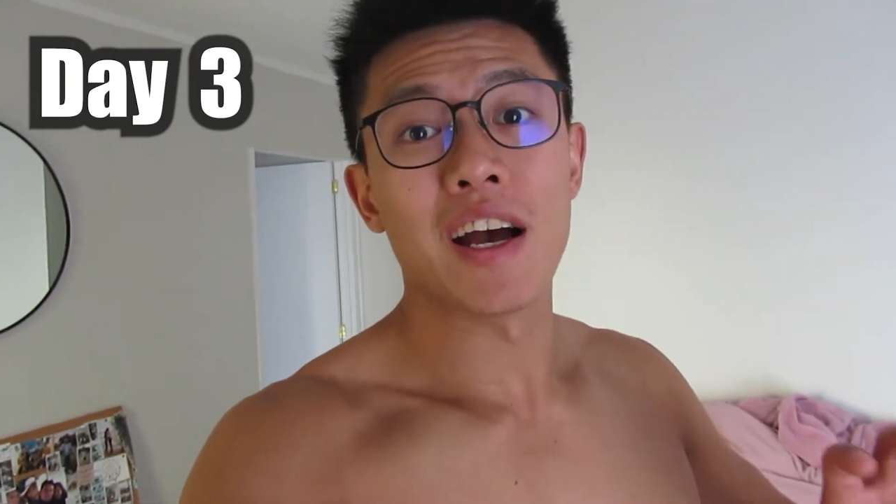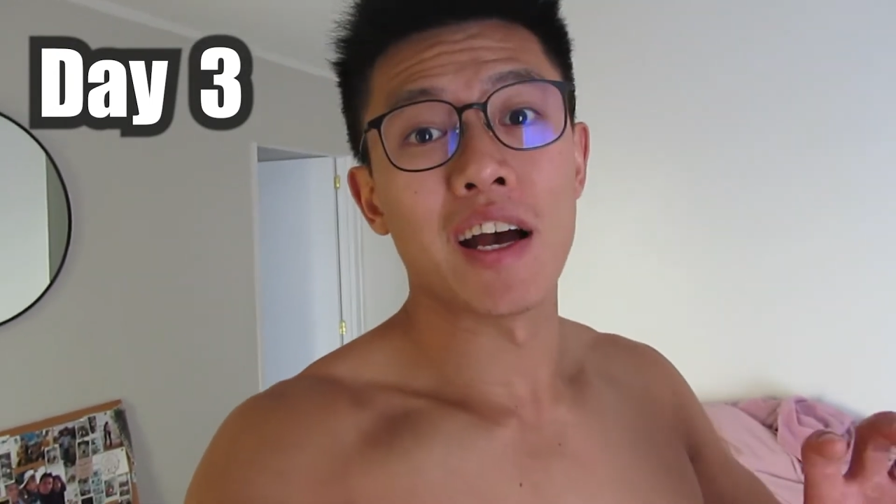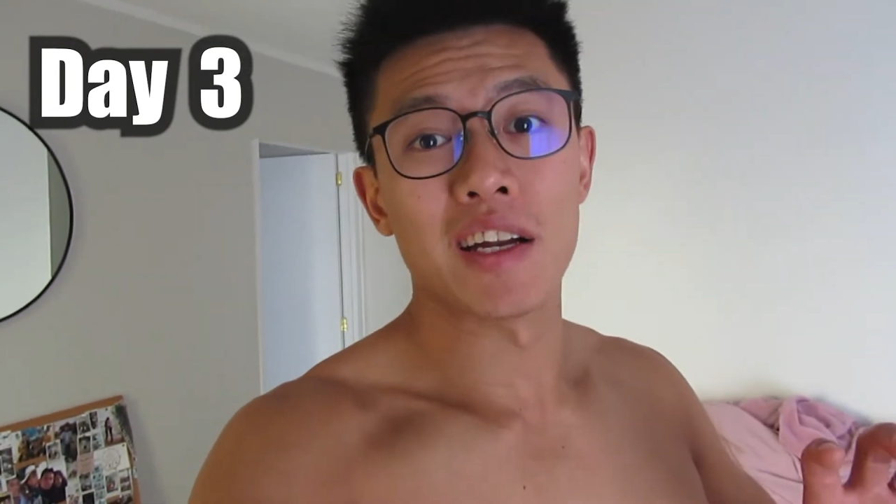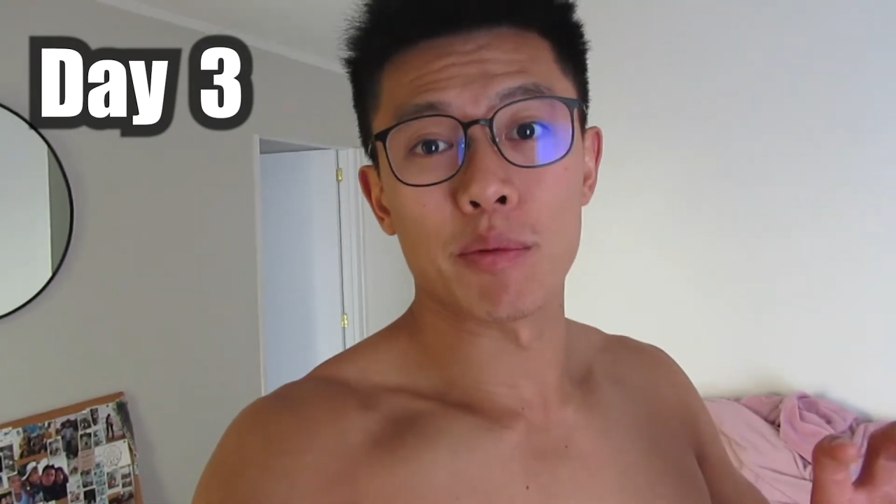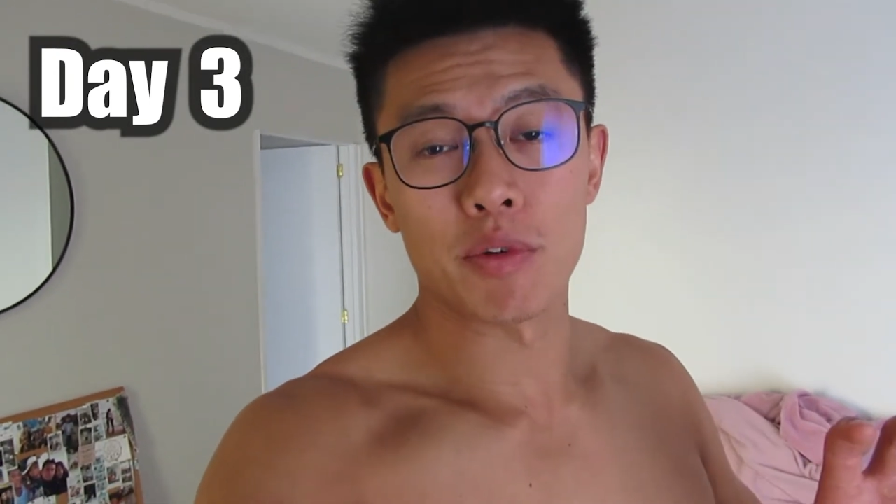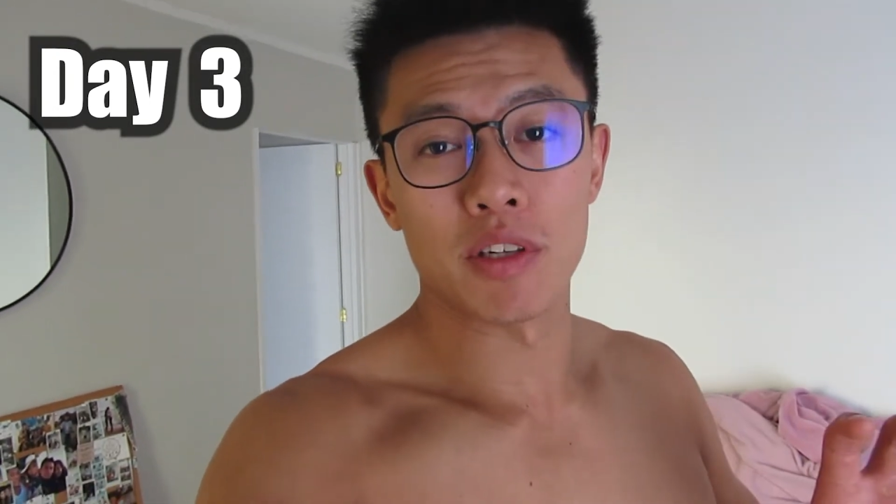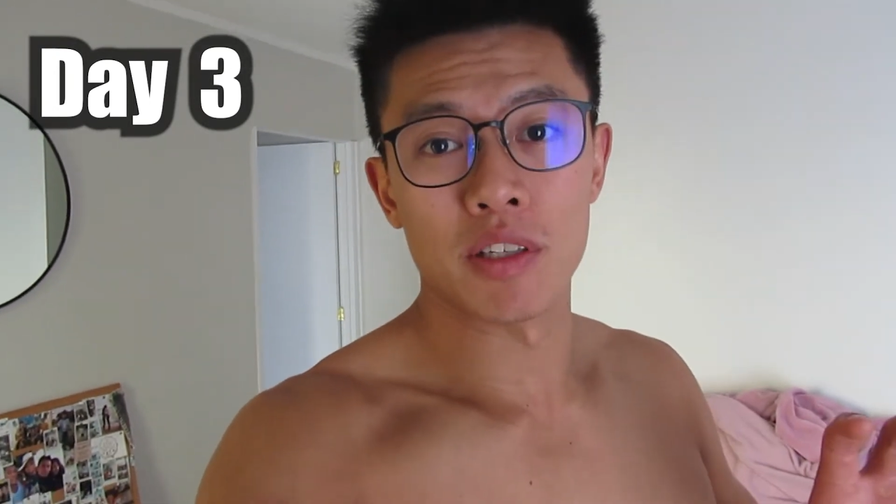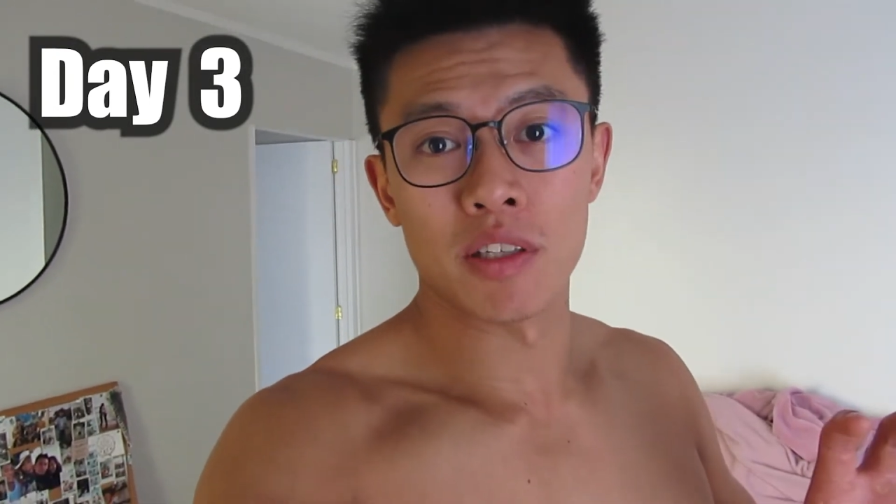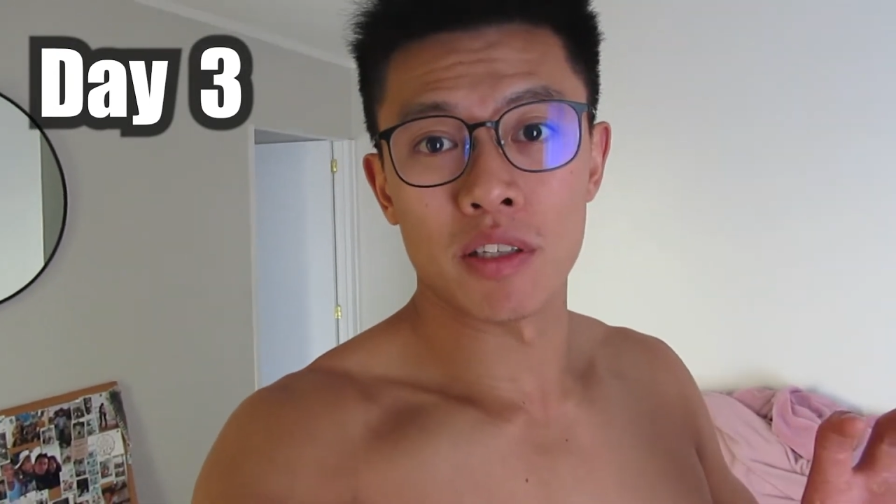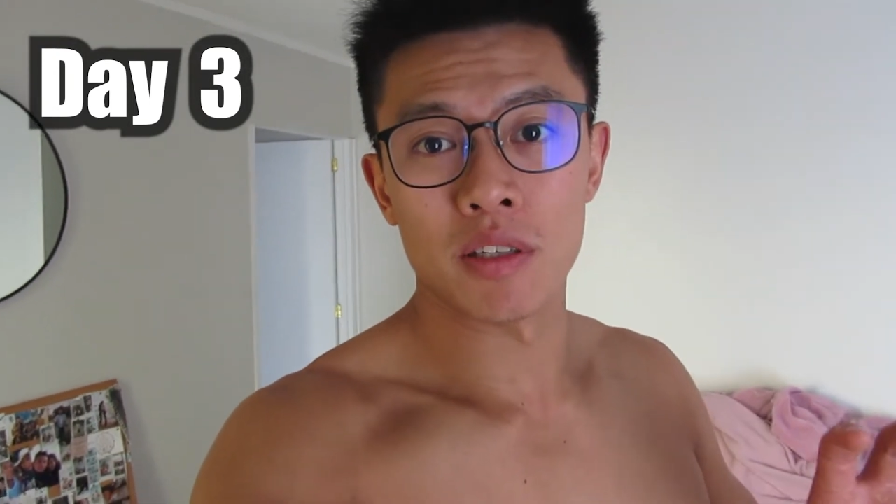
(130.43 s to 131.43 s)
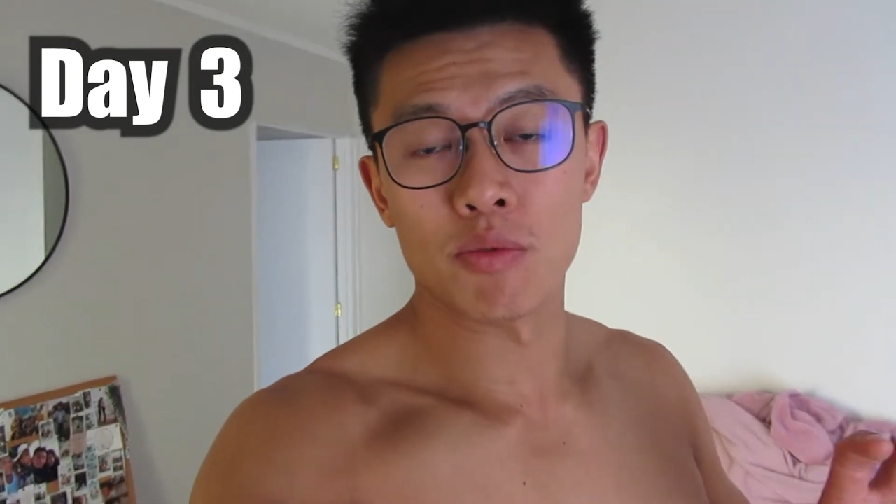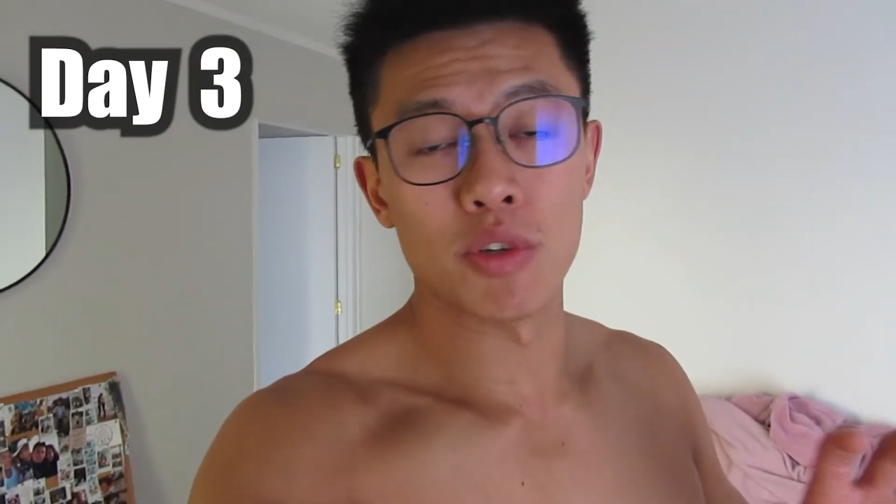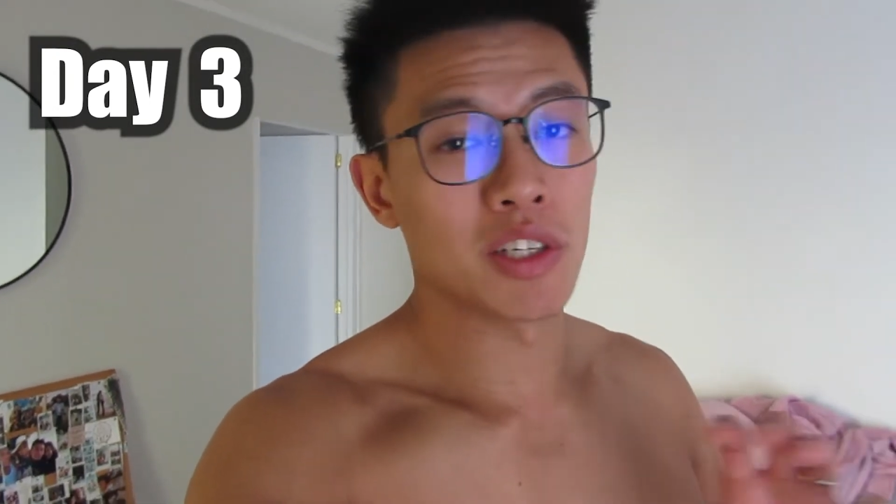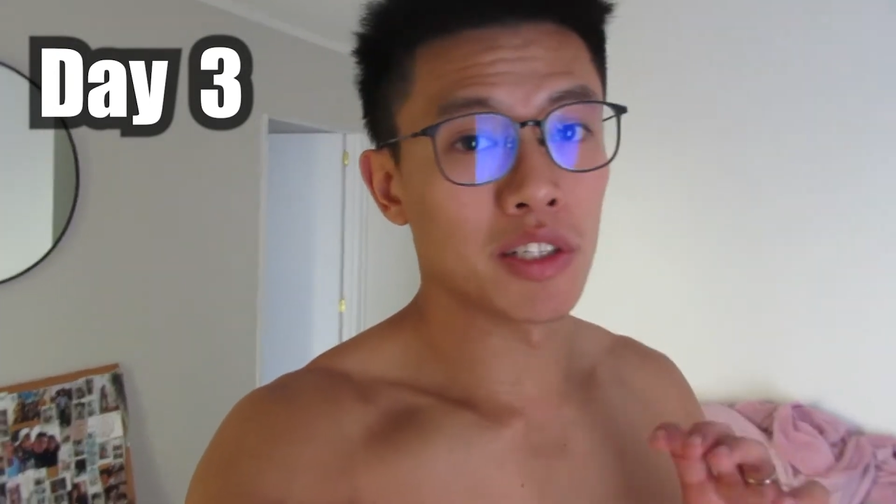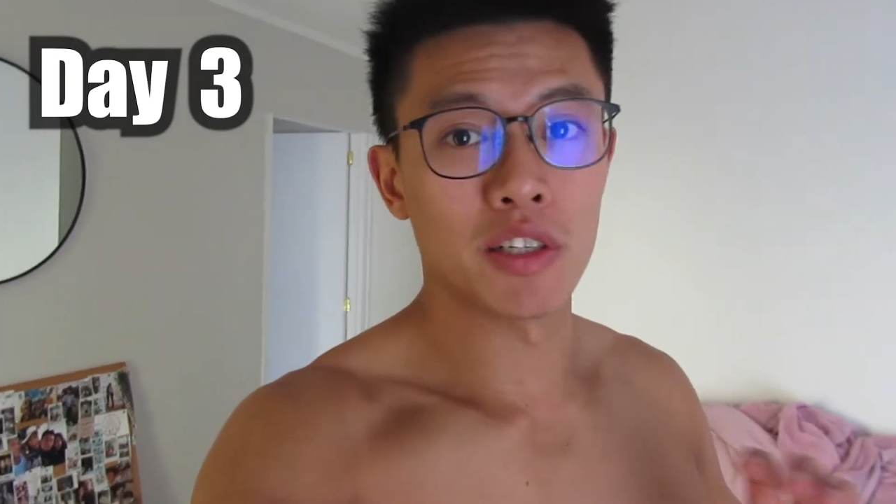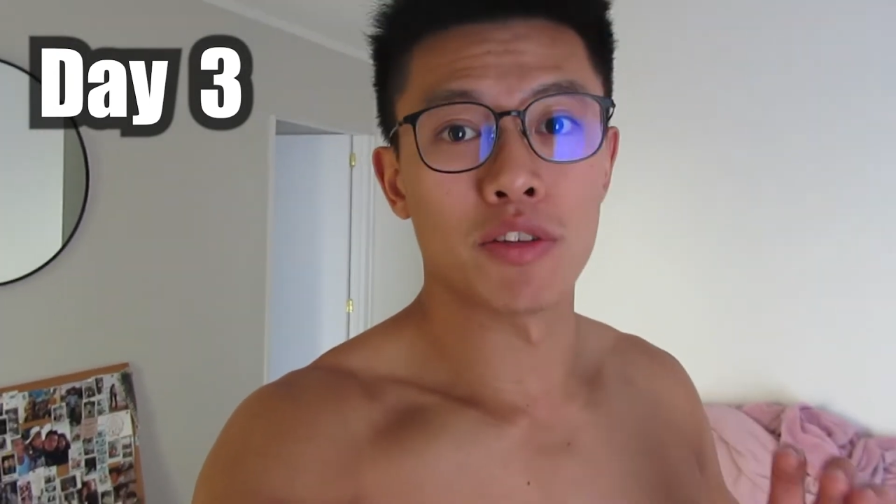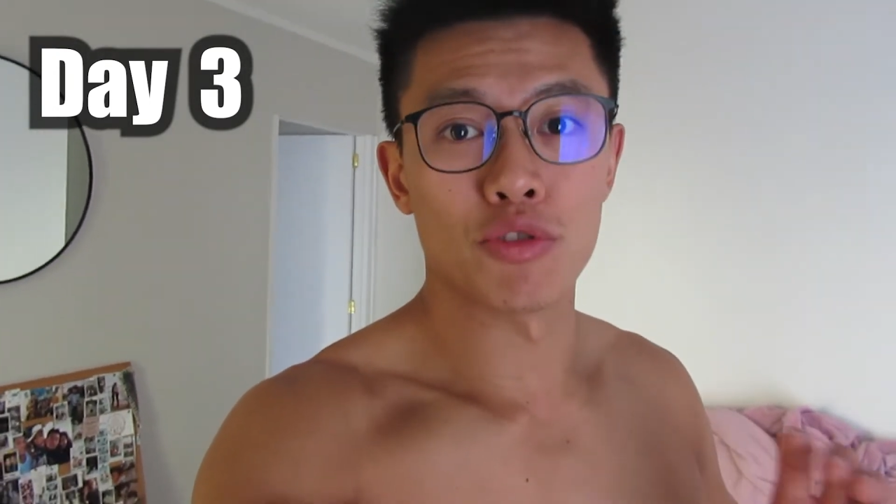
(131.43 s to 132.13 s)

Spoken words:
and I'm gonna really